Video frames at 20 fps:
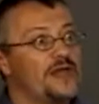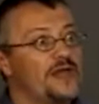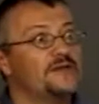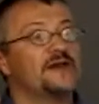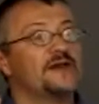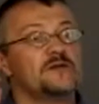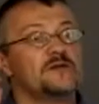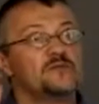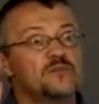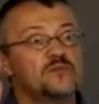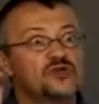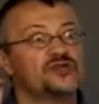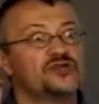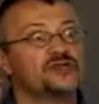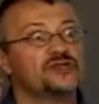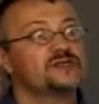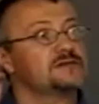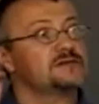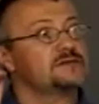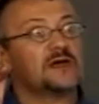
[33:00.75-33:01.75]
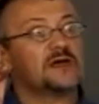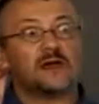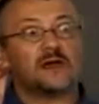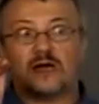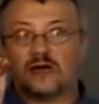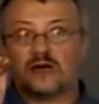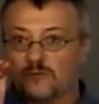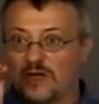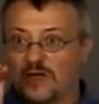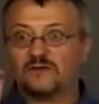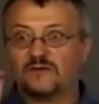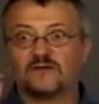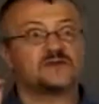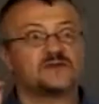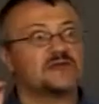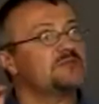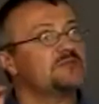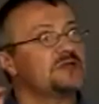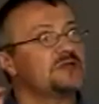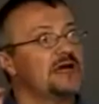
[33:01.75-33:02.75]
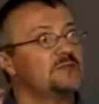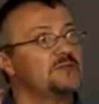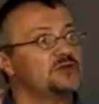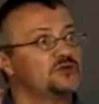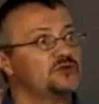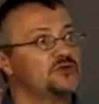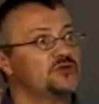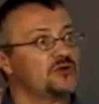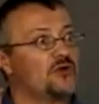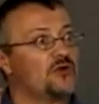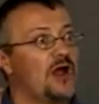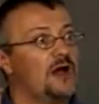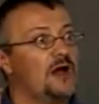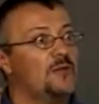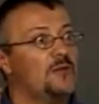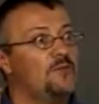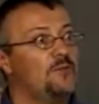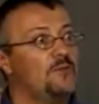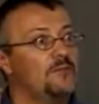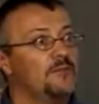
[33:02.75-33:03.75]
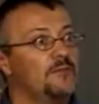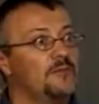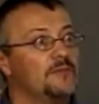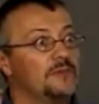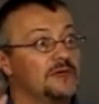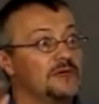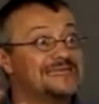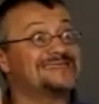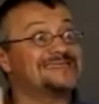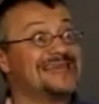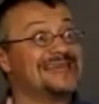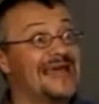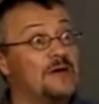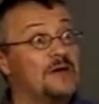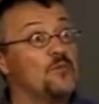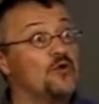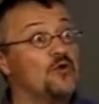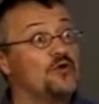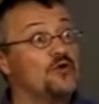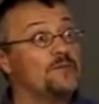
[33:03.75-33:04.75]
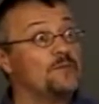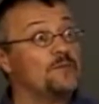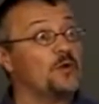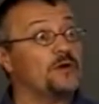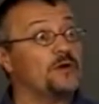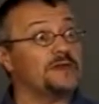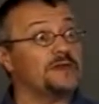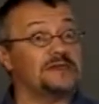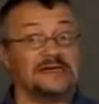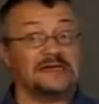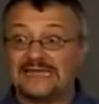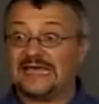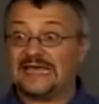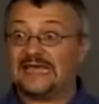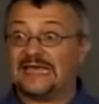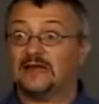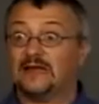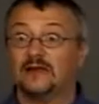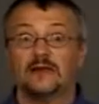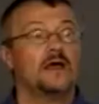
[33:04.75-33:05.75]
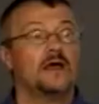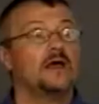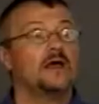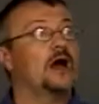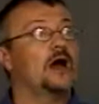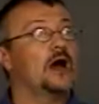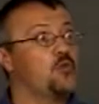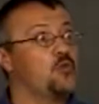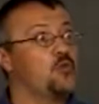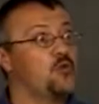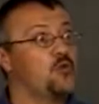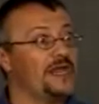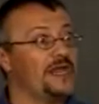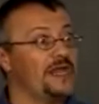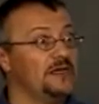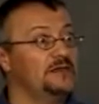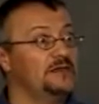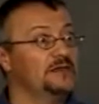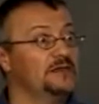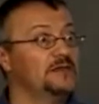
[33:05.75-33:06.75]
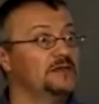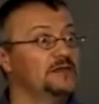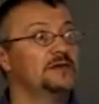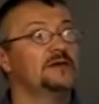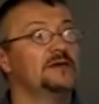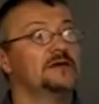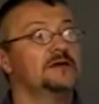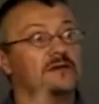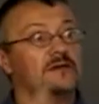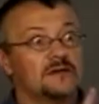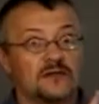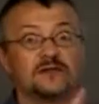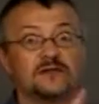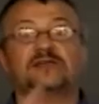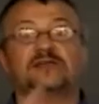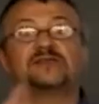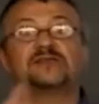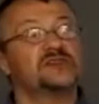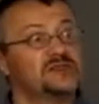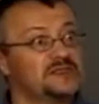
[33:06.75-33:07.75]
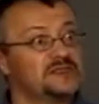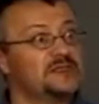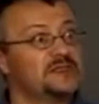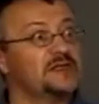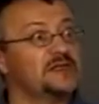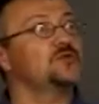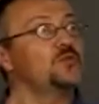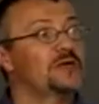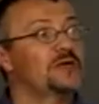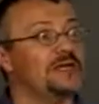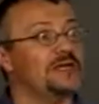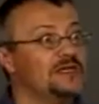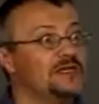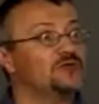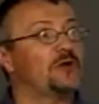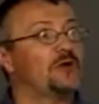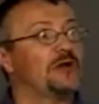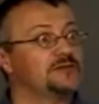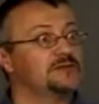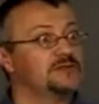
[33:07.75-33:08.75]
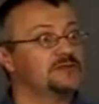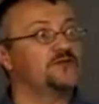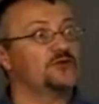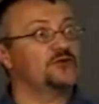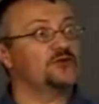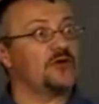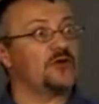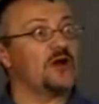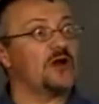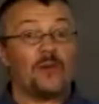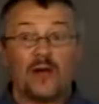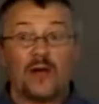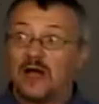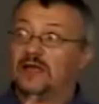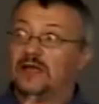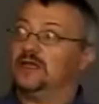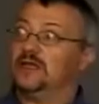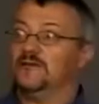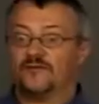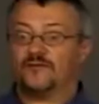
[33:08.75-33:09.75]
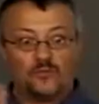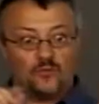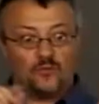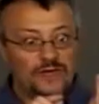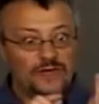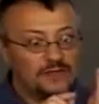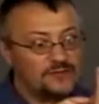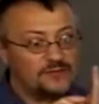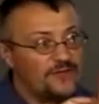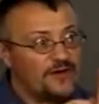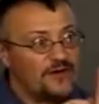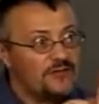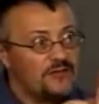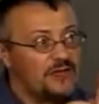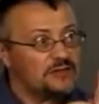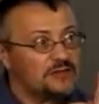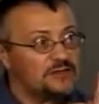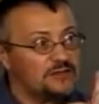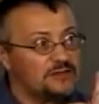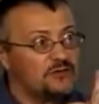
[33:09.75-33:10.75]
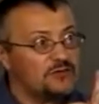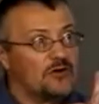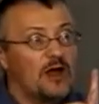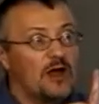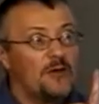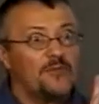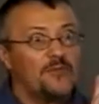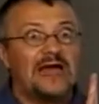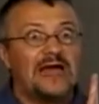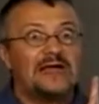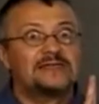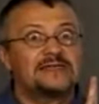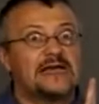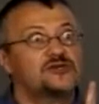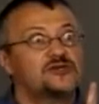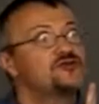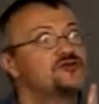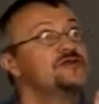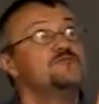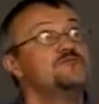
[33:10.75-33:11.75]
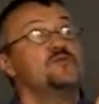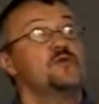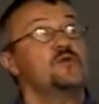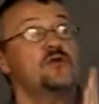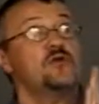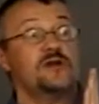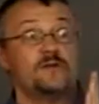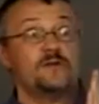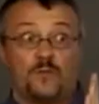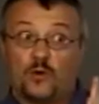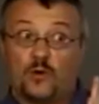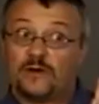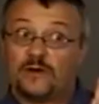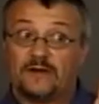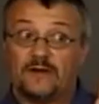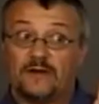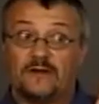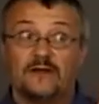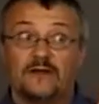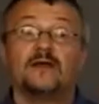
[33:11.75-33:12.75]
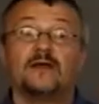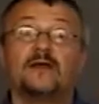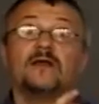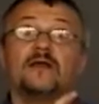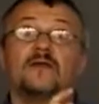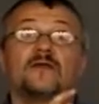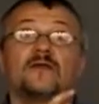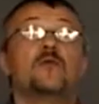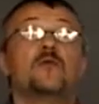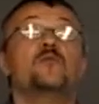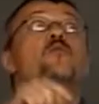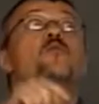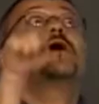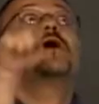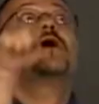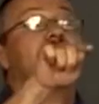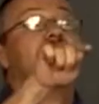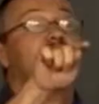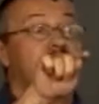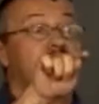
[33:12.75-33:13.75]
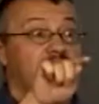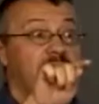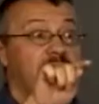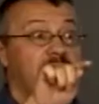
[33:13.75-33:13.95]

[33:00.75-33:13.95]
that emerges at about the same time as your crop, is that more important than a weed, the distance that the weed is relative to your crop? I.e., if the weed is very next to your crop, that's actually more important than when the,